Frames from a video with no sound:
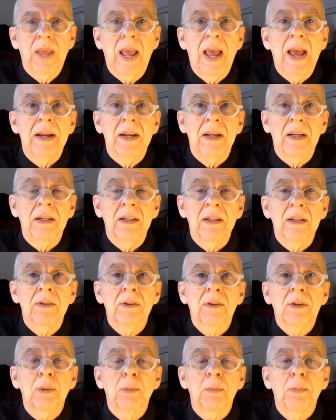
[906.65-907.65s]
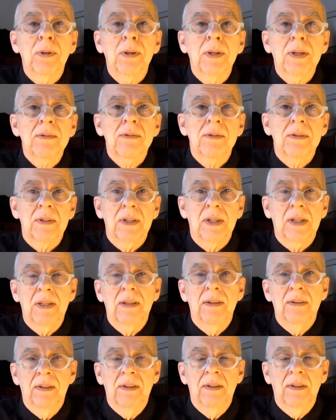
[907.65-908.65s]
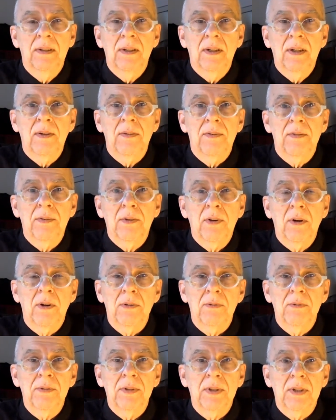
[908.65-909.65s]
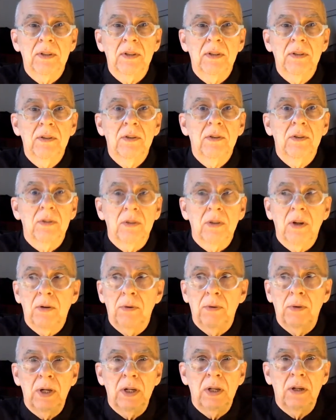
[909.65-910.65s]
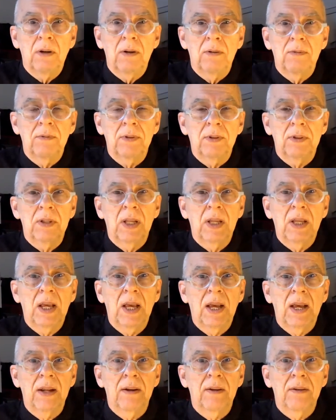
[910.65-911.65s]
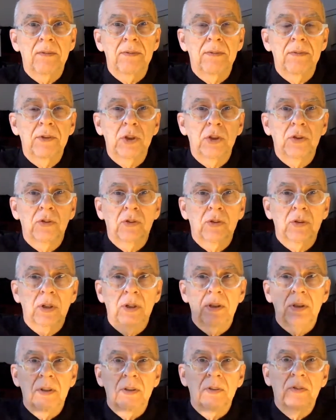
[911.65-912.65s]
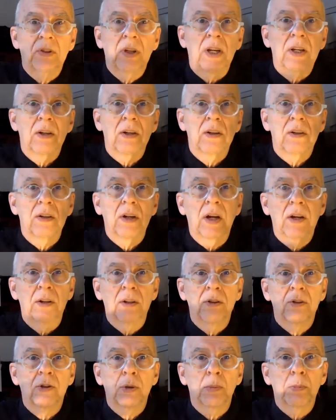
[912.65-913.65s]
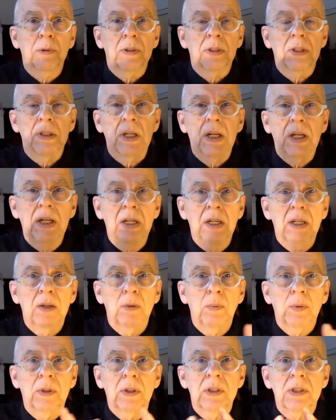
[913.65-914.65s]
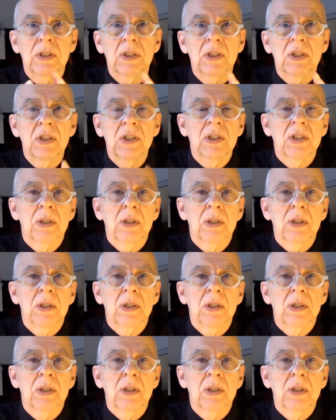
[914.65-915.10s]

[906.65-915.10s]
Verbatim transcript: adding another complexity of conflict to the already conflict they had of just trying to decide on how to interpret the data, what decisions